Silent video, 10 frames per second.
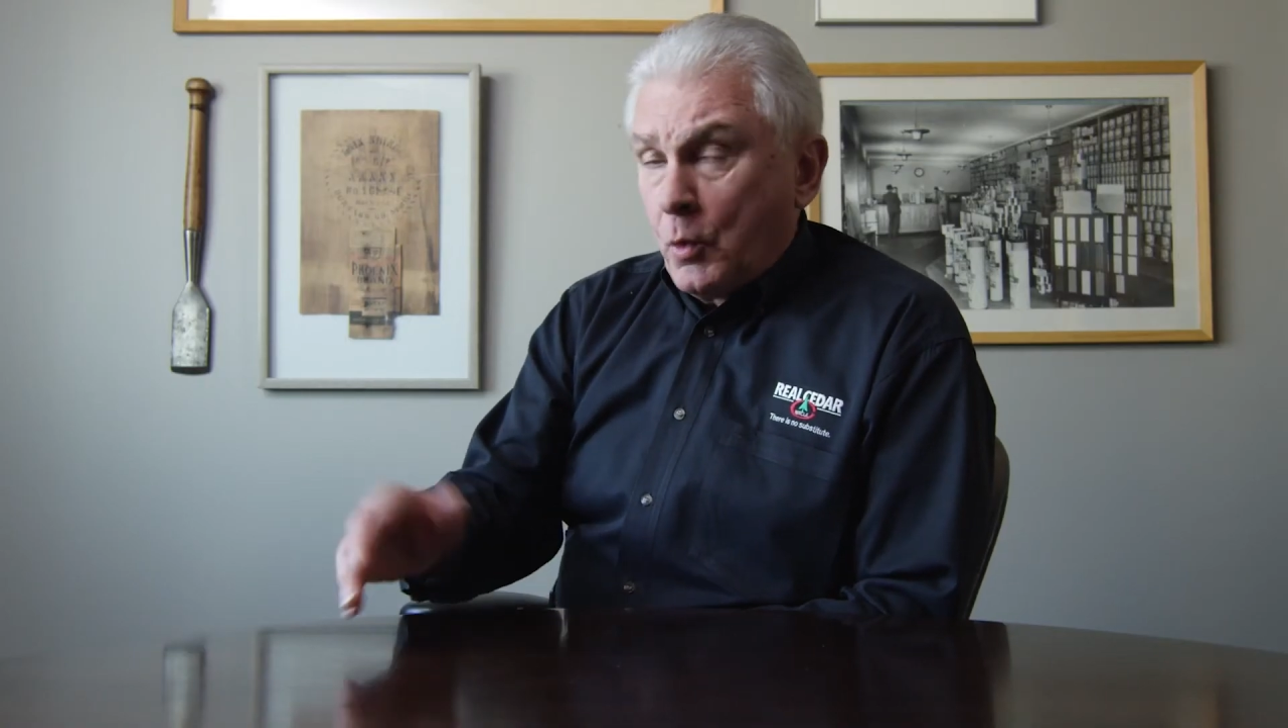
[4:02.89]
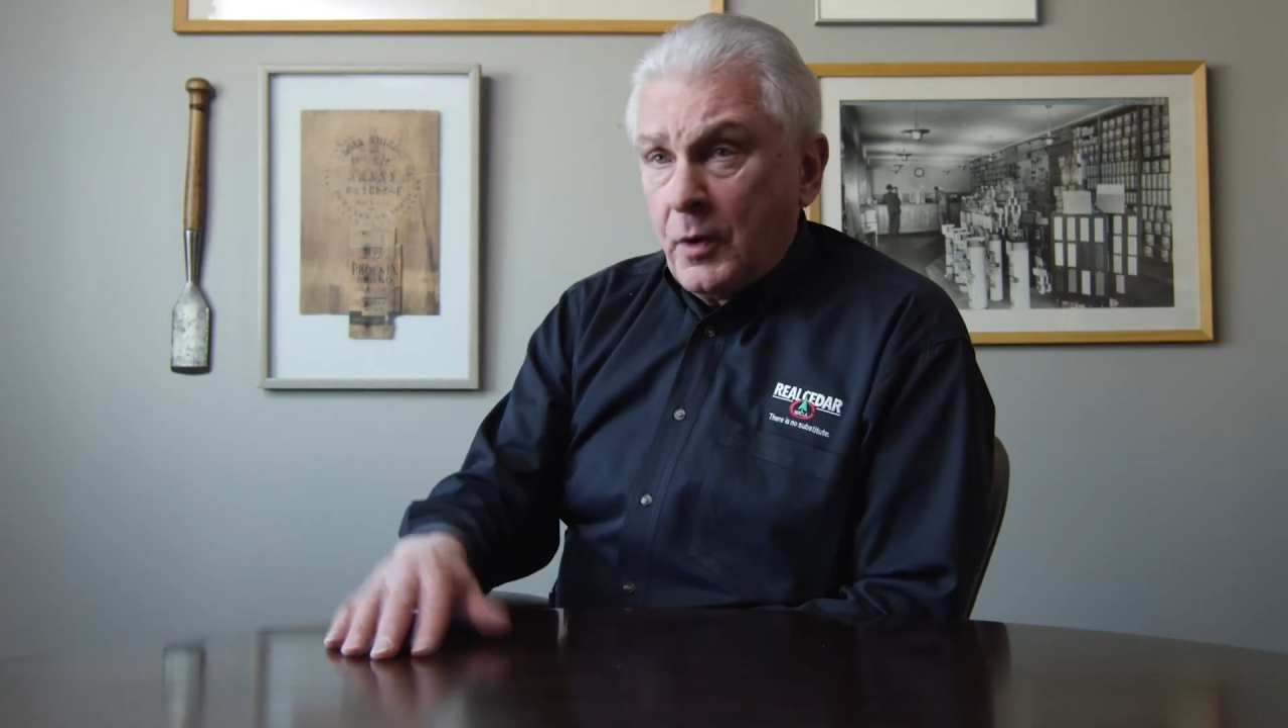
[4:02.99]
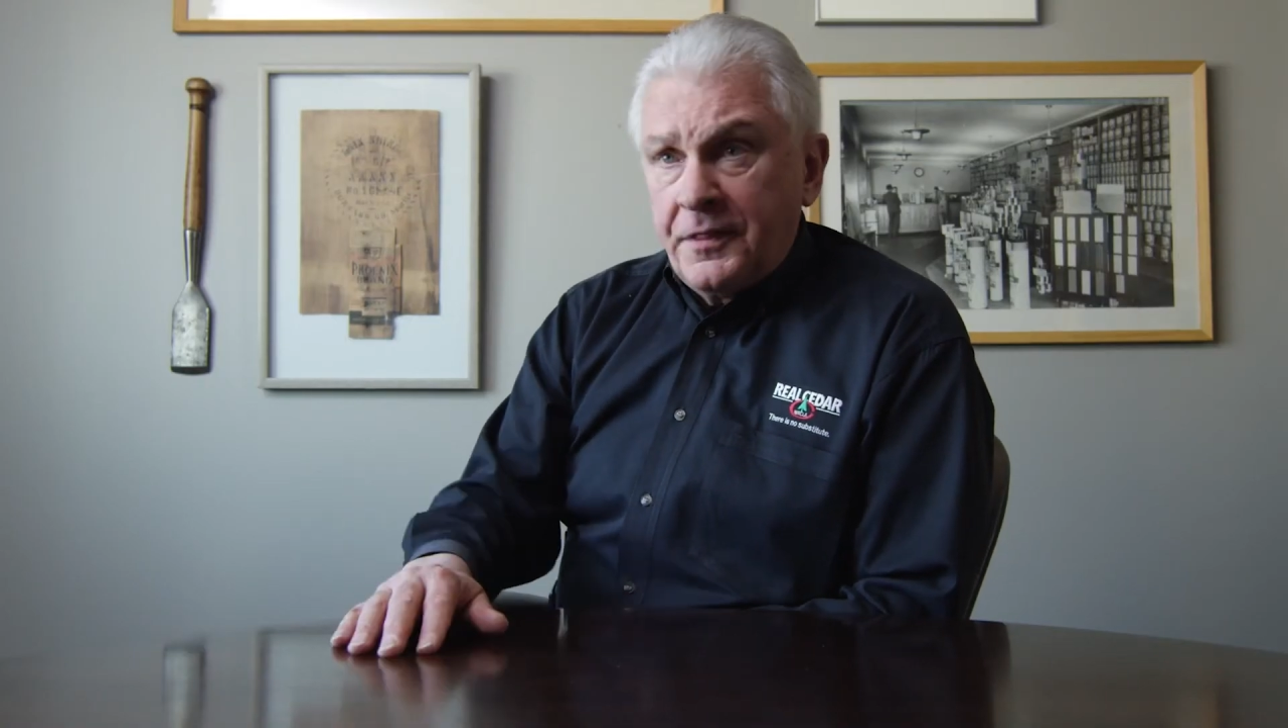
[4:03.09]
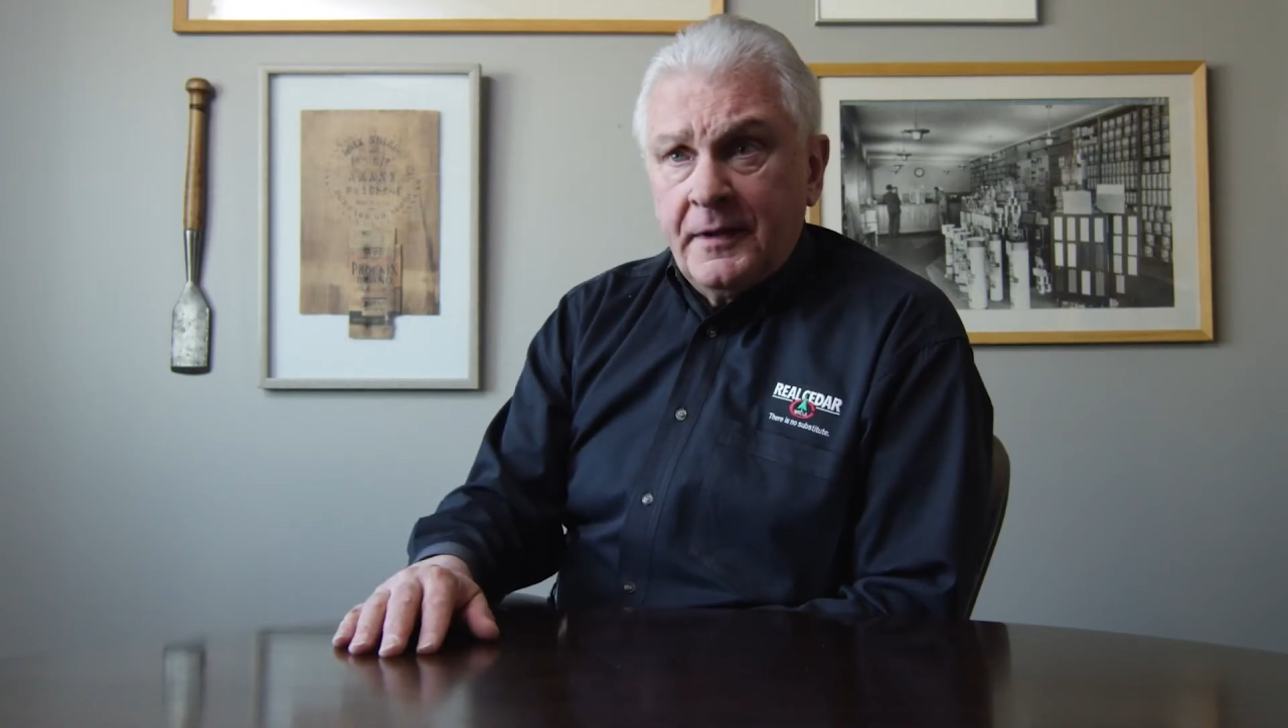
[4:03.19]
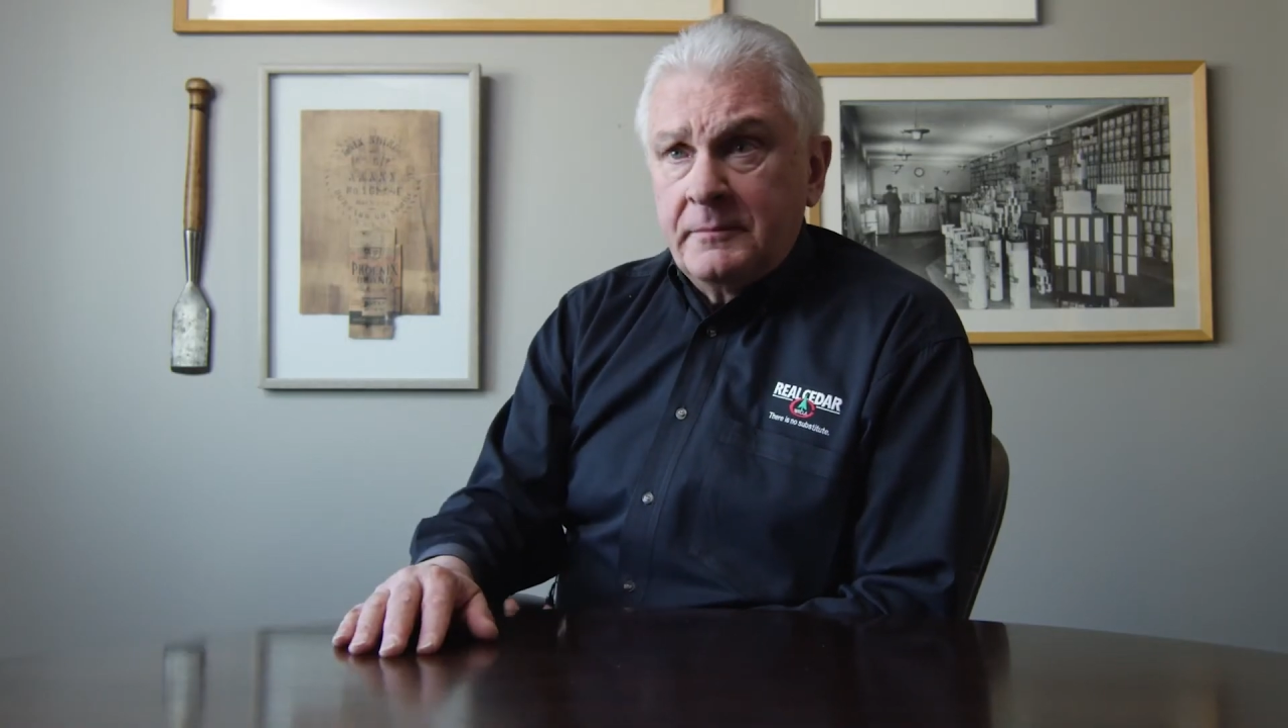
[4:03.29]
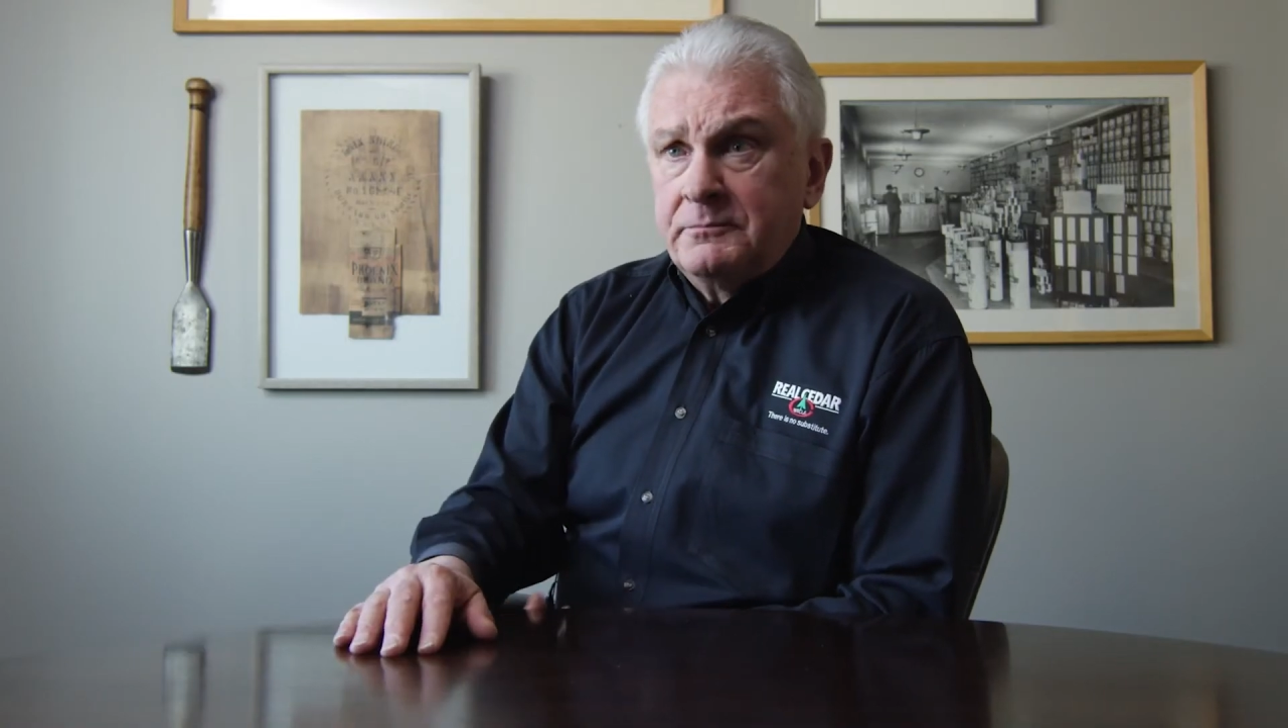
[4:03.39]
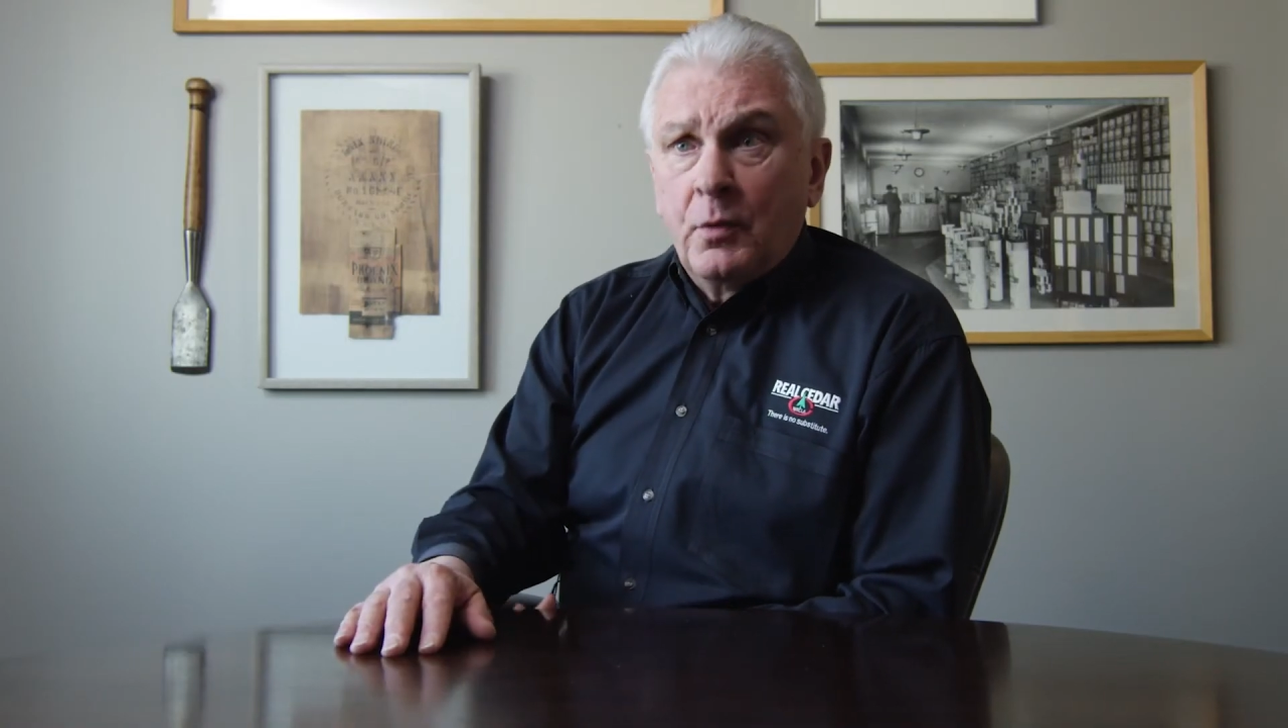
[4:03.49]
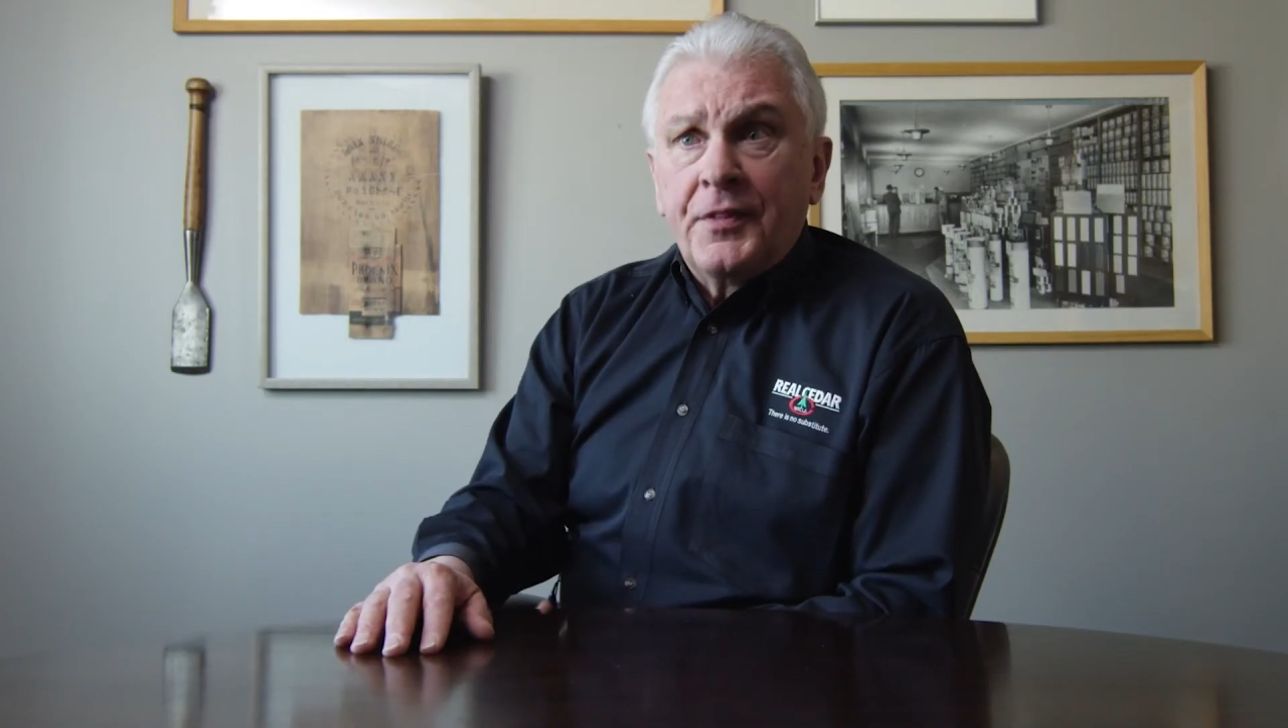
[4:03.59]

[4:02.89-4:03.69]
with a